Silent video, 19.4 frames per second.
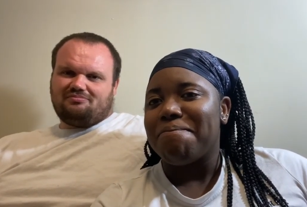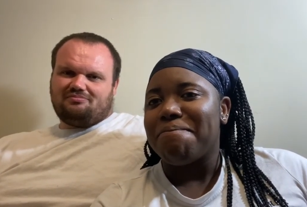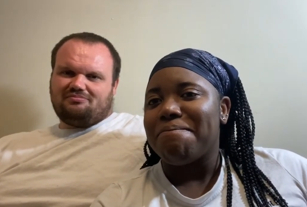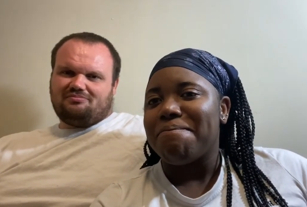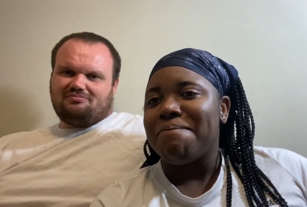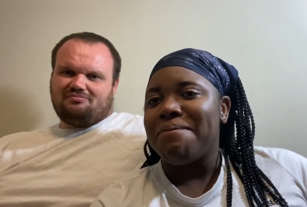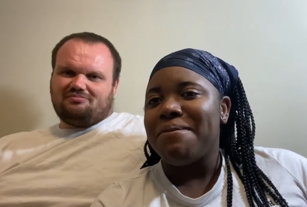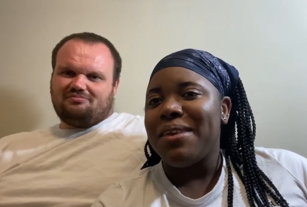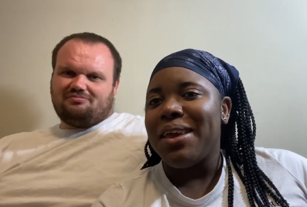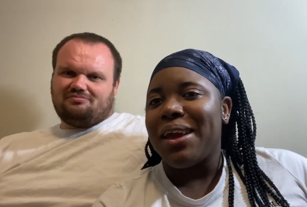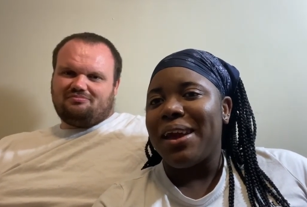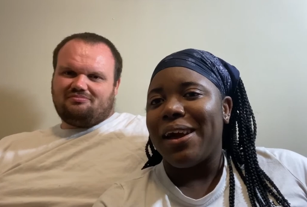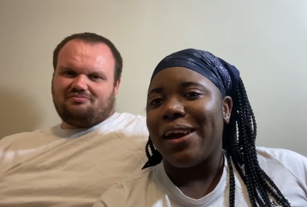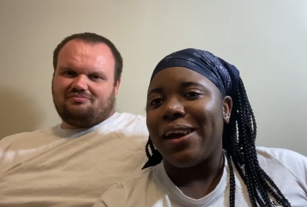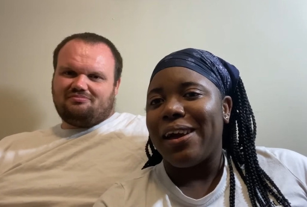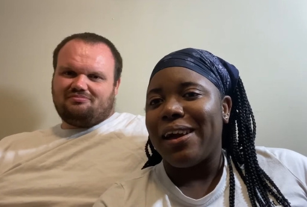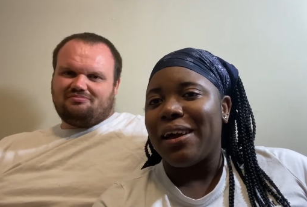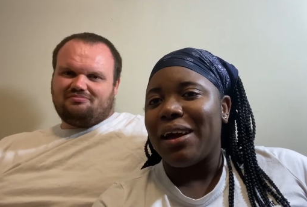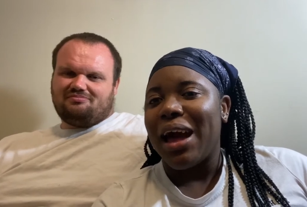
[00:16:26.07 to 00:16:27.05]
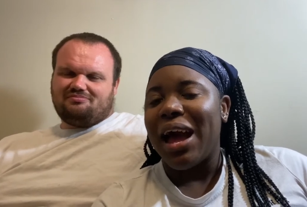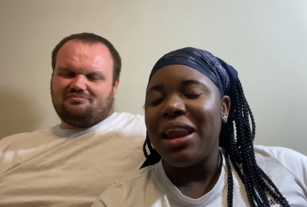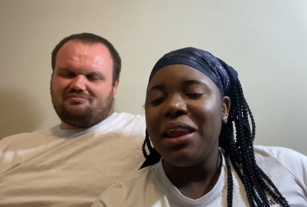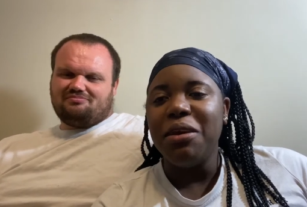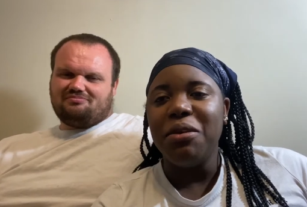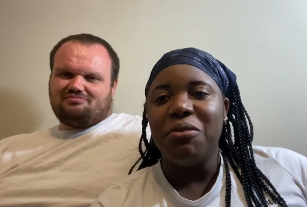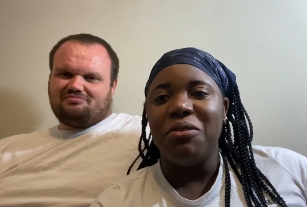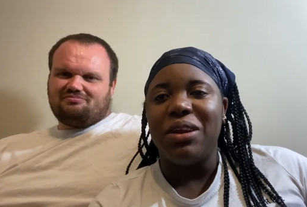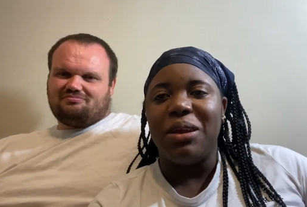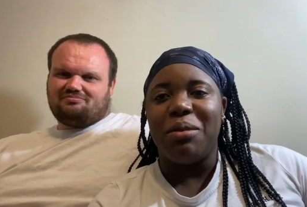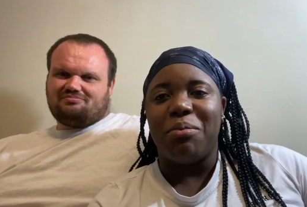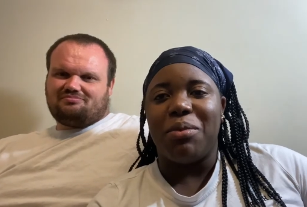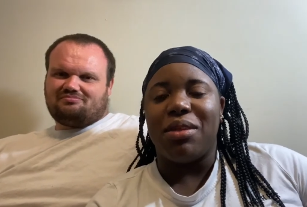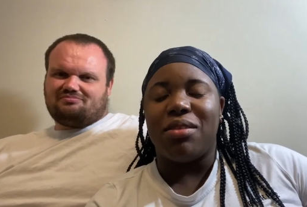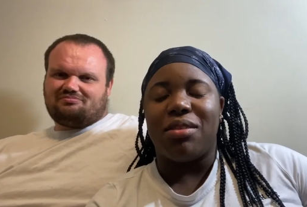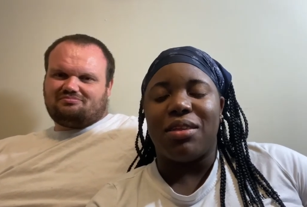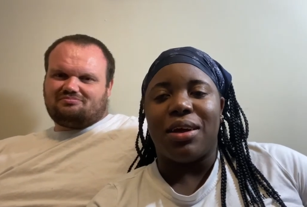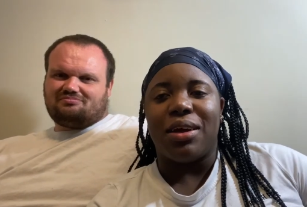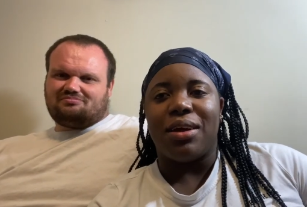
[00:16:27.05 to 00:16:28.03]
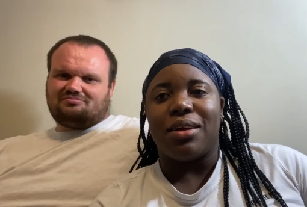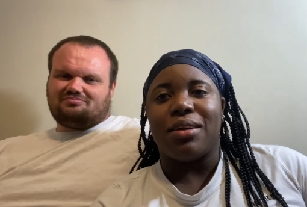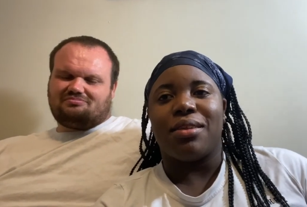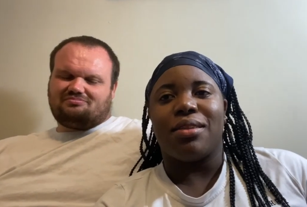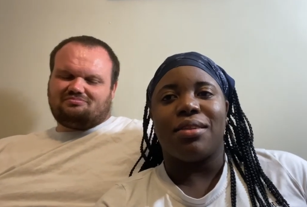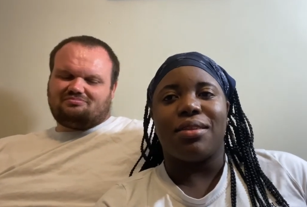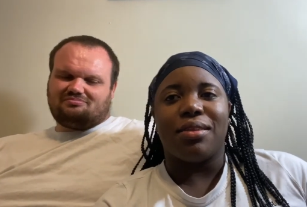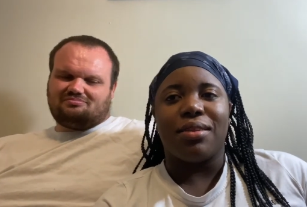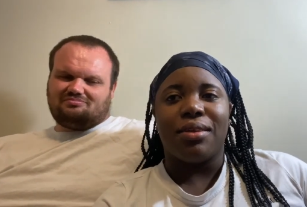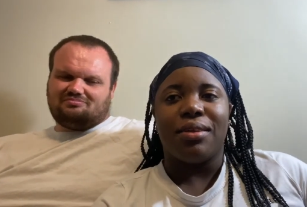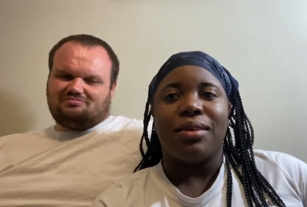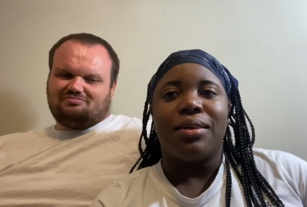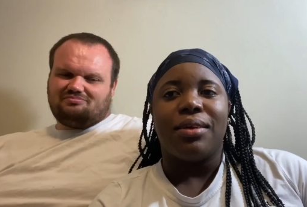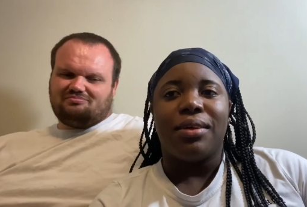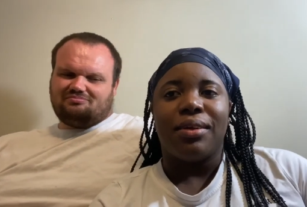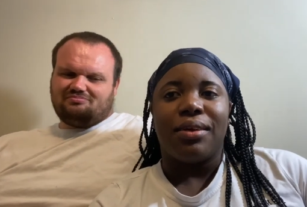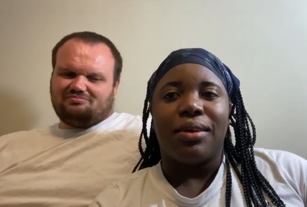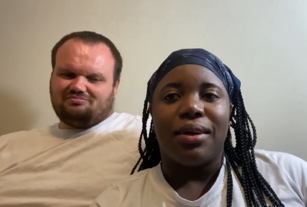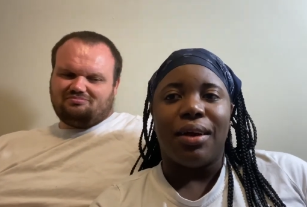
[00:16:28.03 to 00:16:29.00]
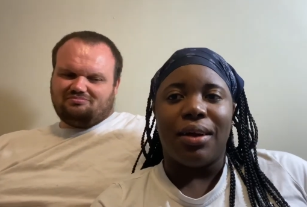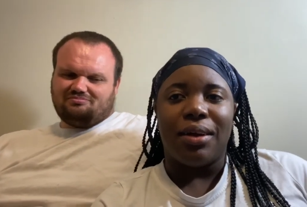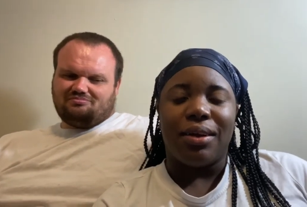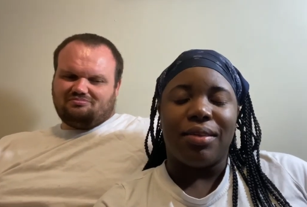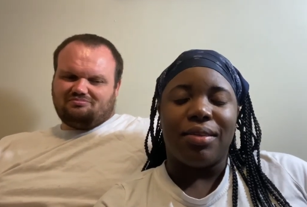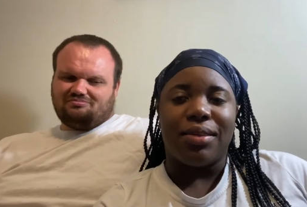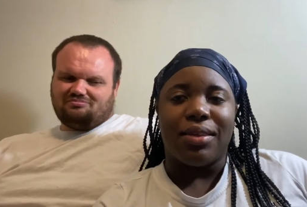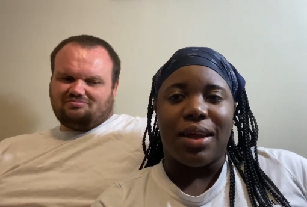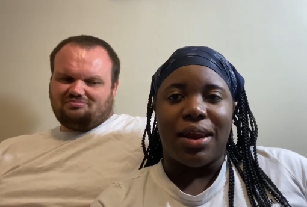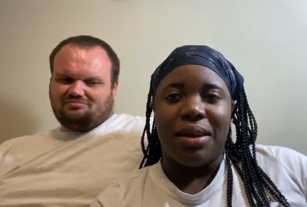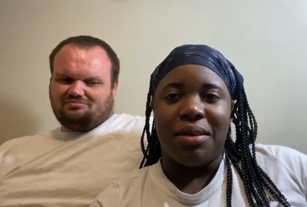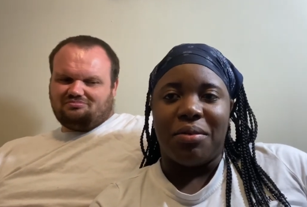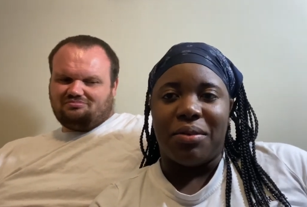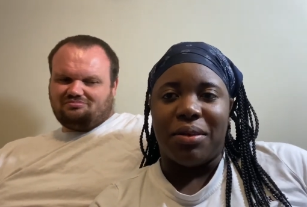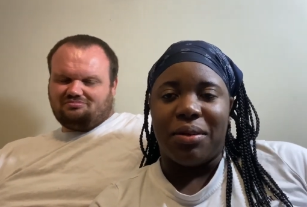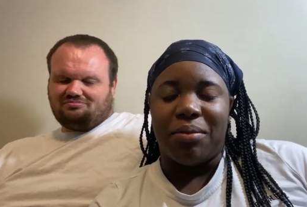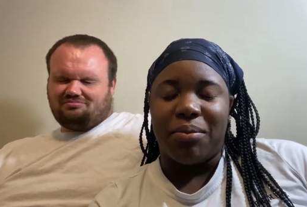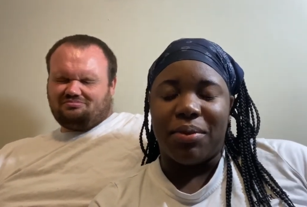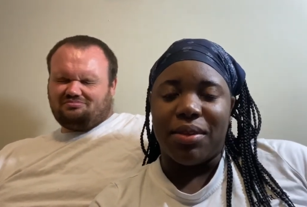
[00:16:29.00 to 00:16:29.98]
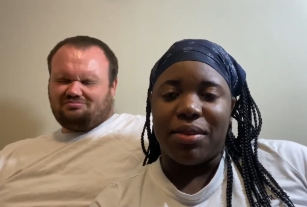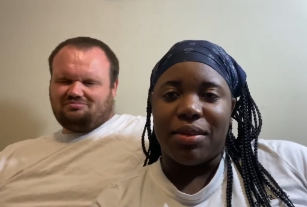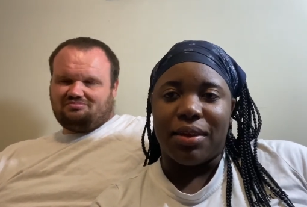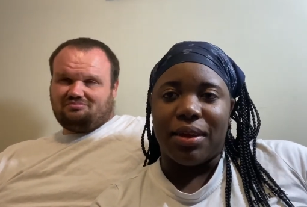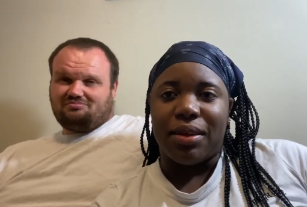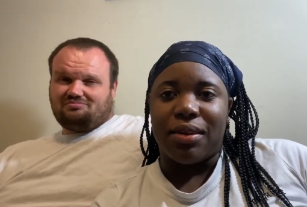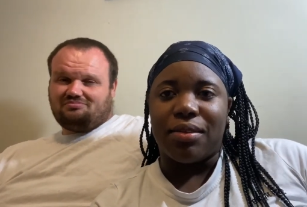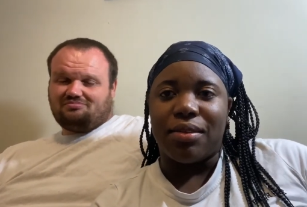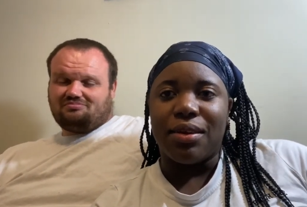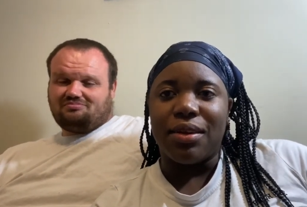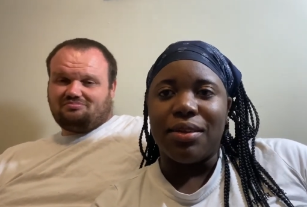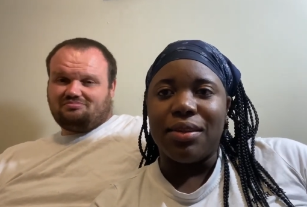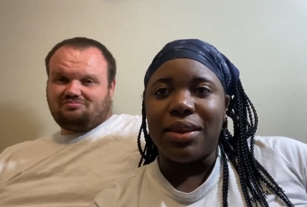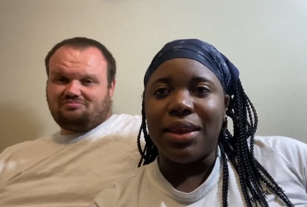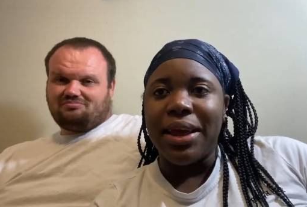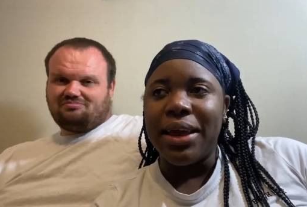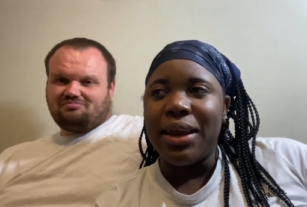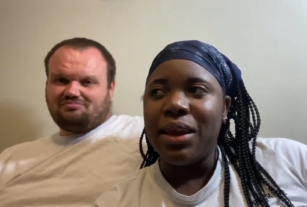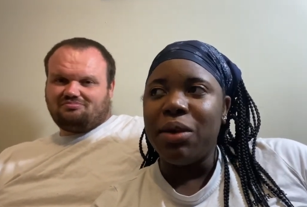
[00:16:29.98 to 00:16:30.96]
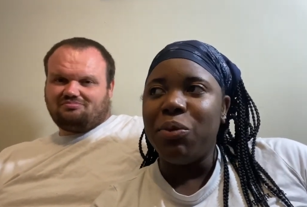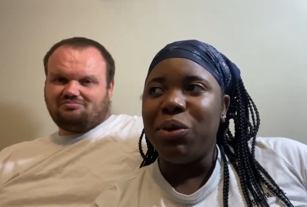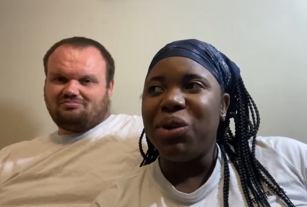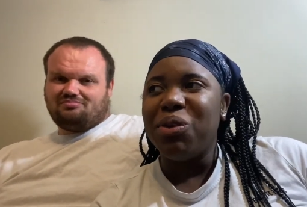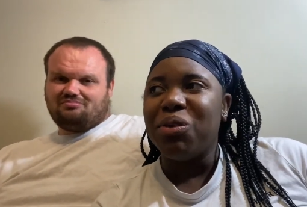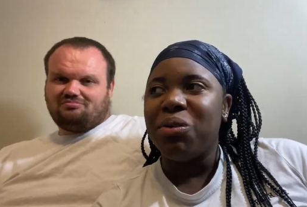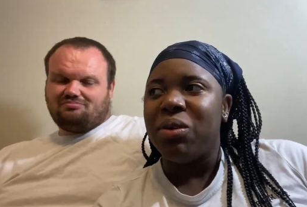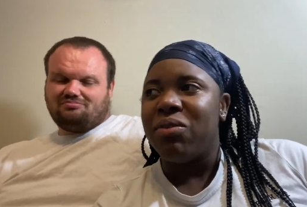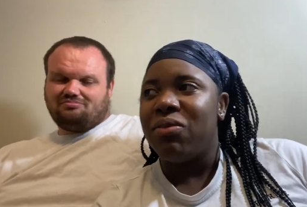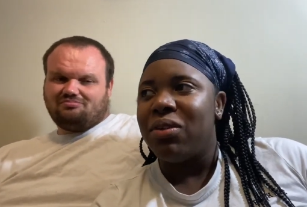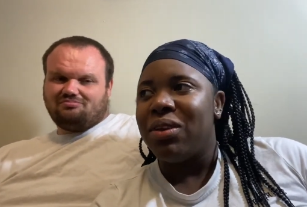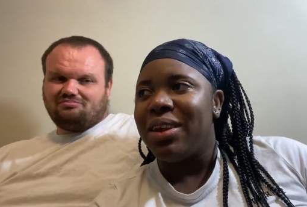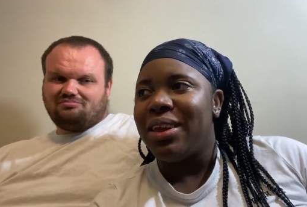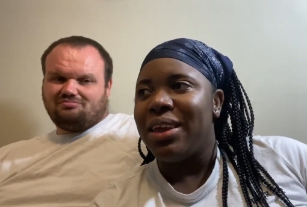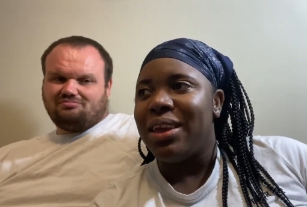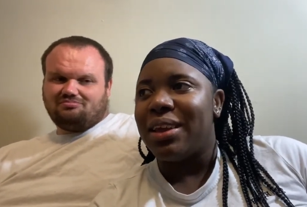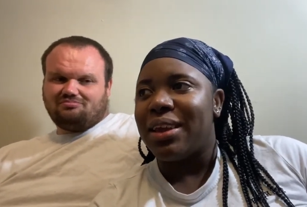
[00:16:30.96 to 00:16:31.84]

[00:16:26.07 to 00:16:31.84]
Speaker 1: Yeah, I didn't really miss eggs. Honestly, I didn't really miss eggs. Because lately we don't even eat